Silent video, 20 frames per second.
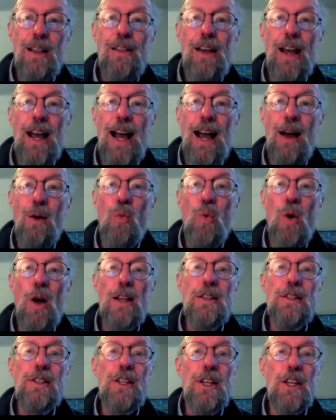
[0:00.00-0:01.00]
that
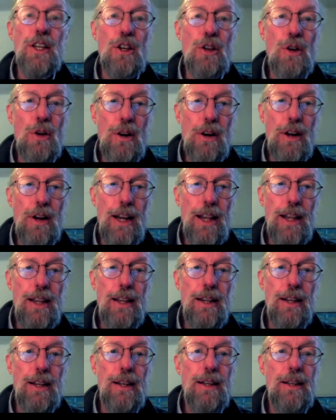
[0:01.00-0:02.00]
one's
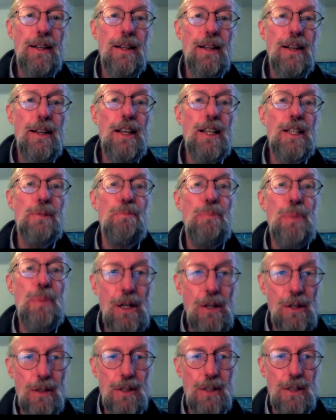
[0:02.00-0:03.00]
security is
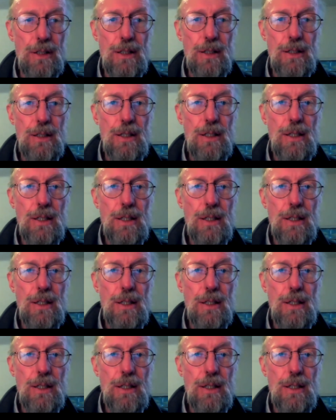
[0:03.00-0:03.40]
built